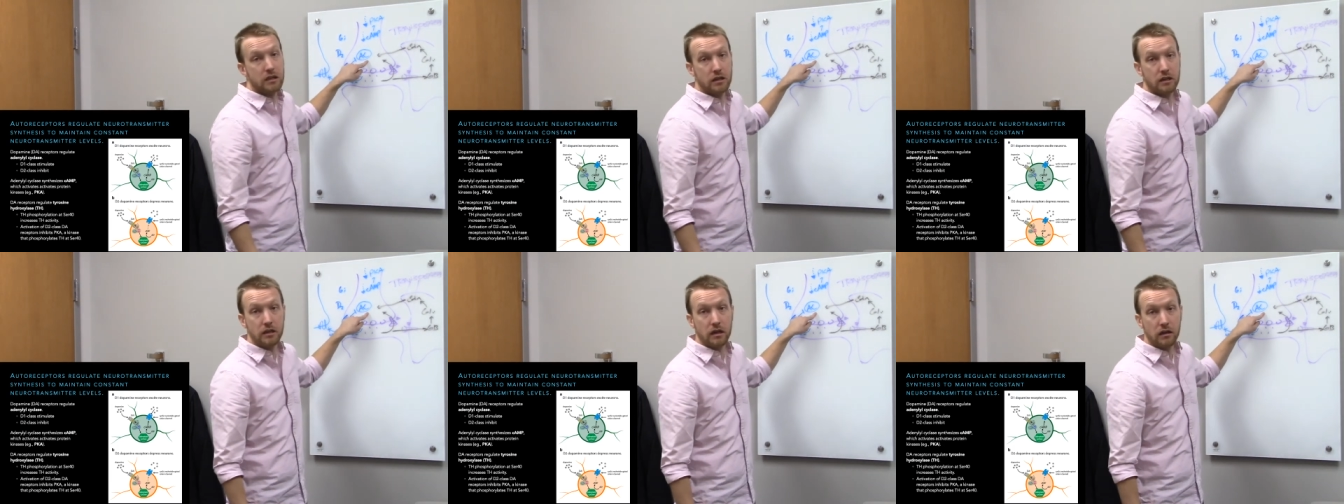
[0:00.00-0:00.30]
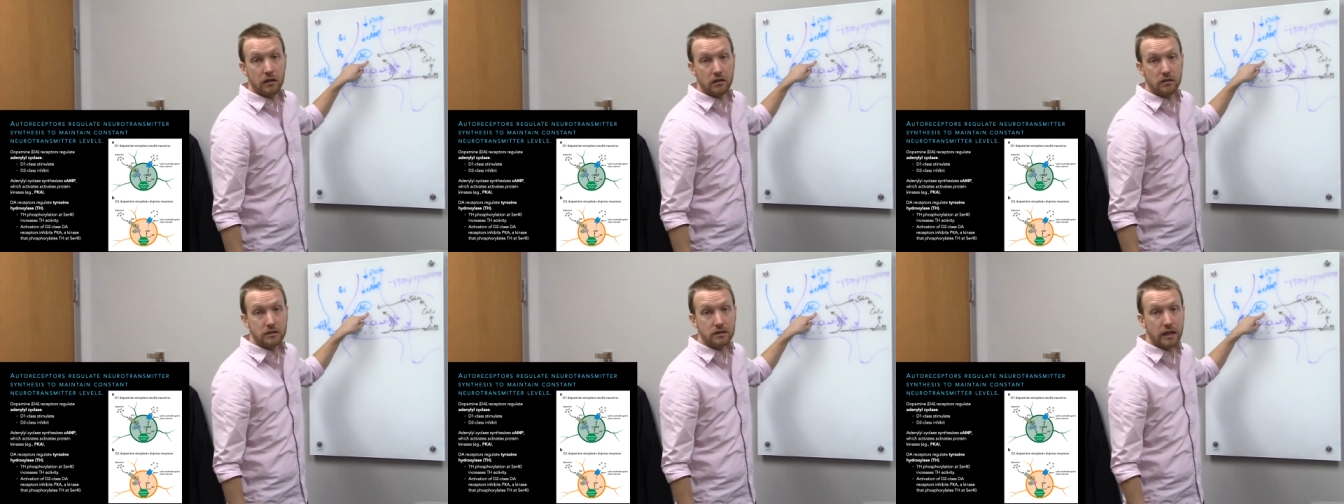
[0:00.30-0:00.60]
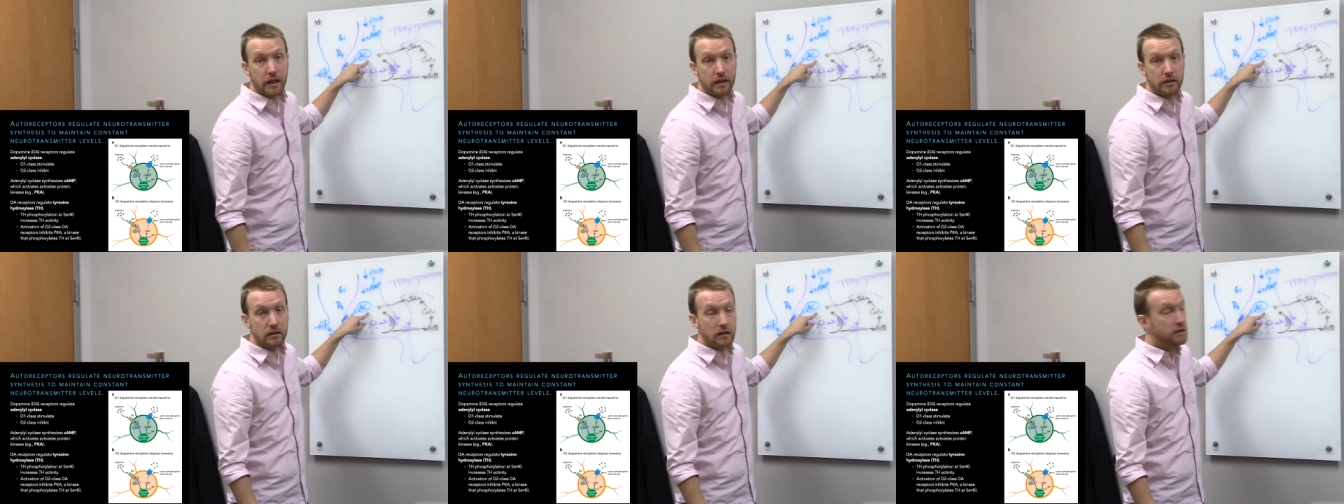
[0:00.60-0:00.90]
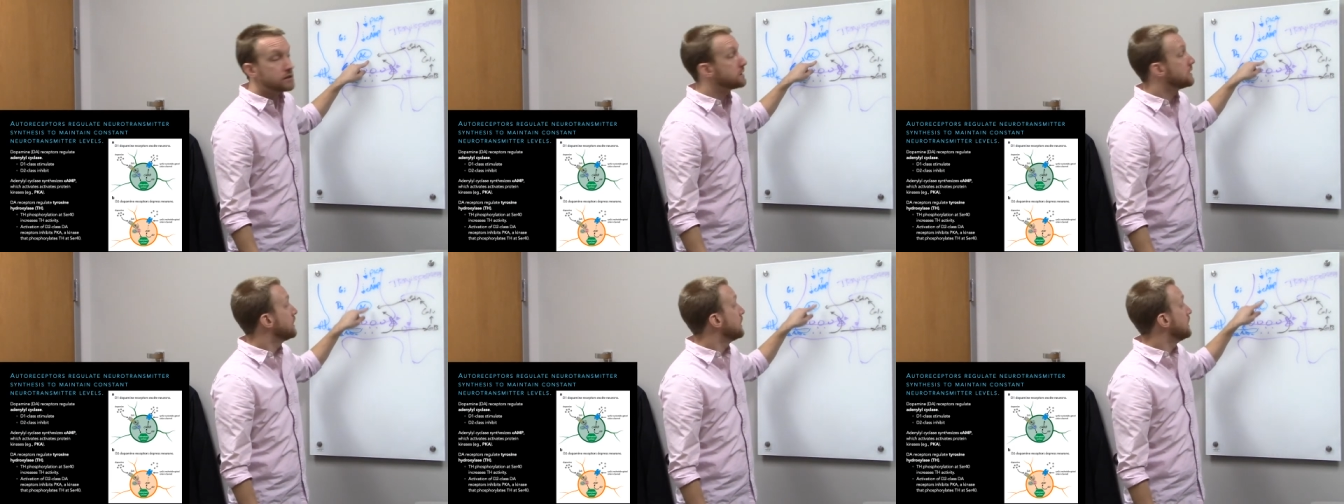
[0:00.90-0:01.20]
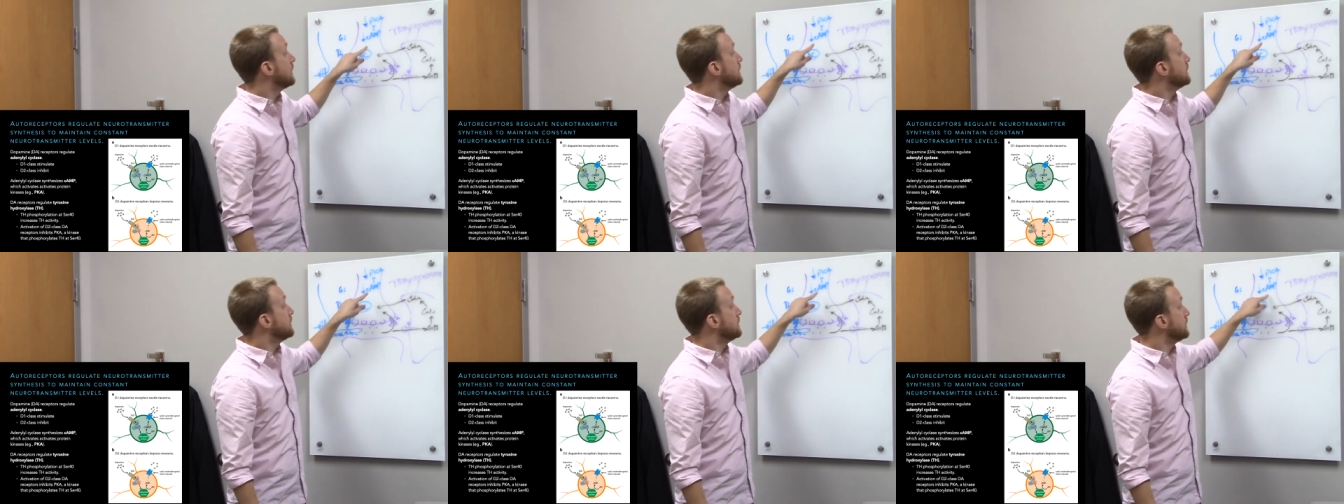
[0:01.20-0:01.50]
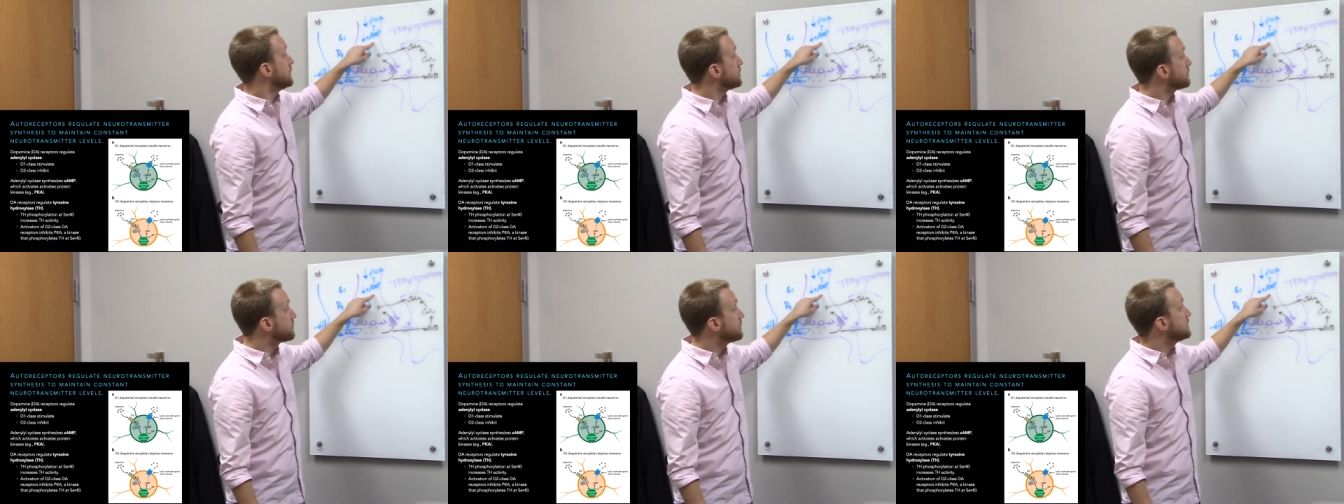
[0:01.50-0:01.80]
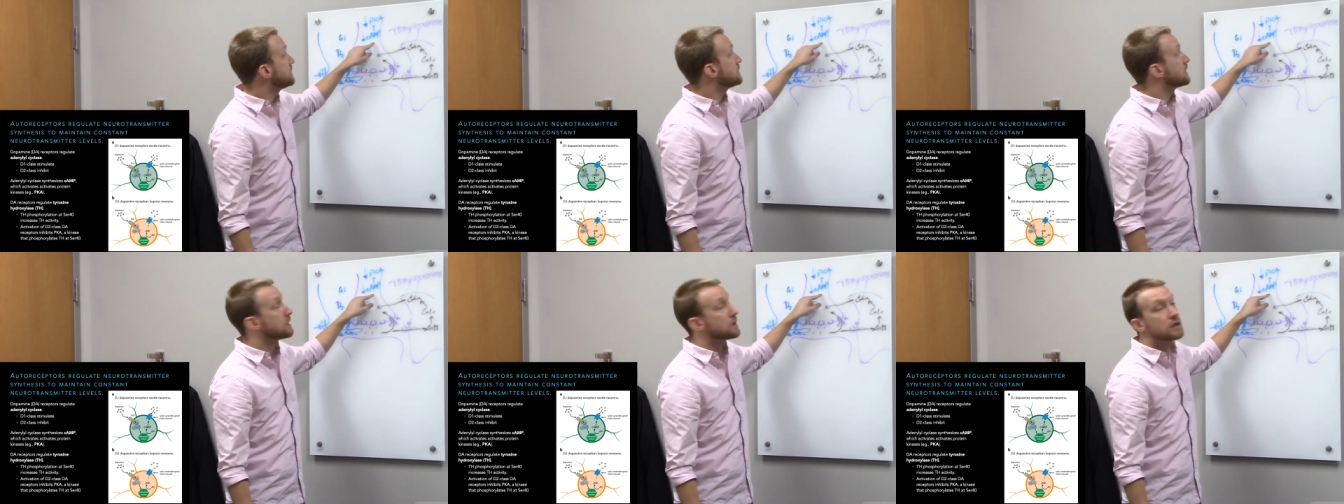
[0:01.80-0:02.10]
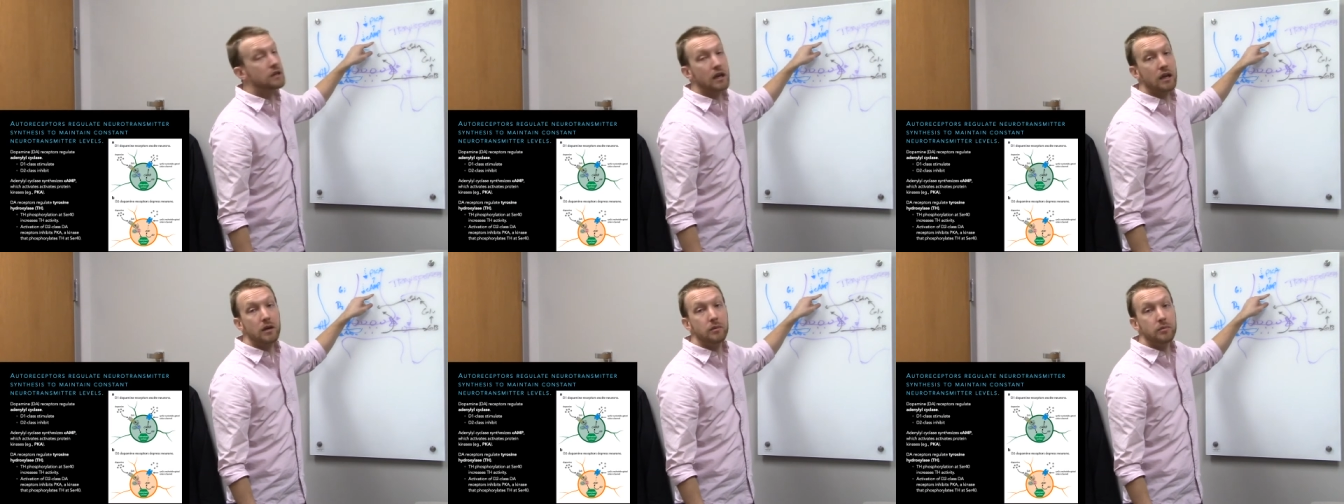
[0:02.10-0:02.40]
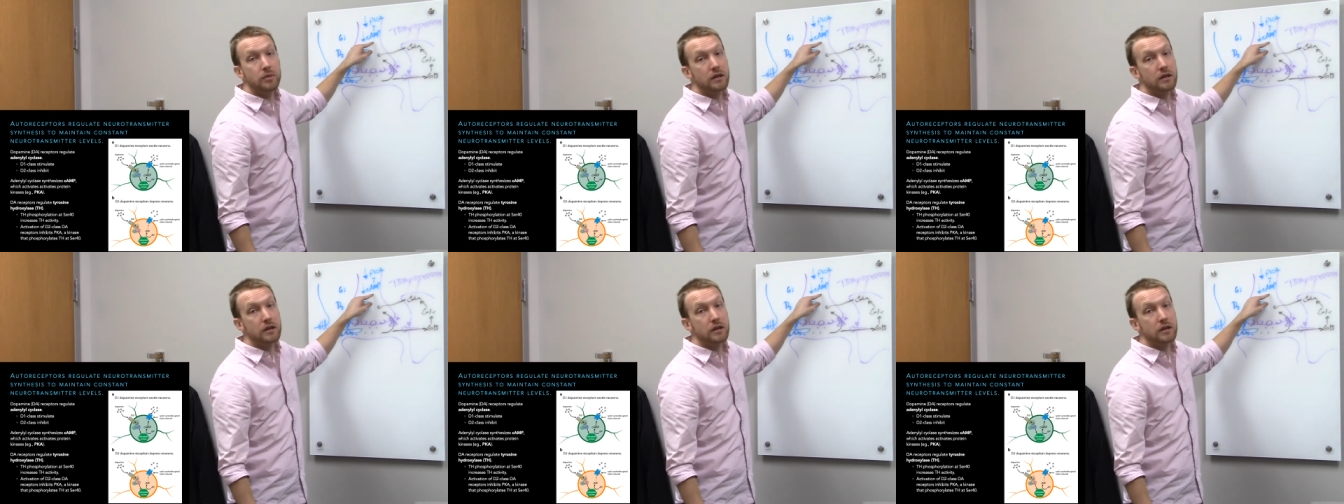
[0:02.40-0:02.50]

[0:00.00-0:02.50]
adenylyl cyclase, increase cyclic AMP,